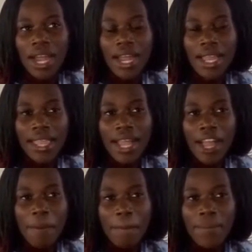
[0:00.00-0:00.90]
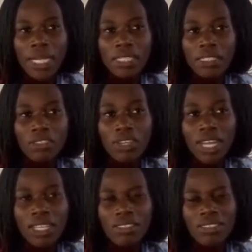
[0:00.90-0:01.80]
And you
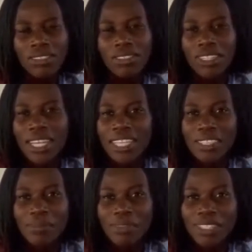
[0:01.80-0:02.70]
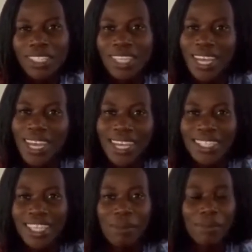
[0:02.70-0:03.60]
can, you can inbox her,
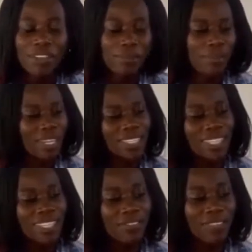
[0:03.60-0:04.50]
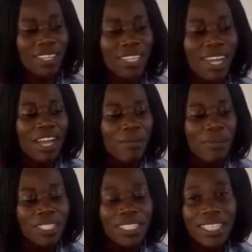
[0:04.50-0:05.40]
ask her what the price and everything,
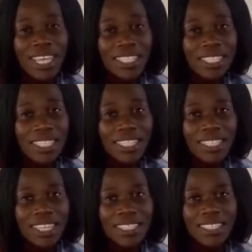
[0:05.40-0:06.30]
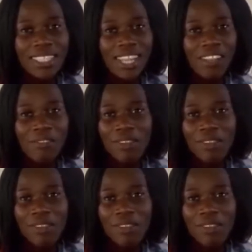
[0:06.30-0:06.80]
but she does this herself.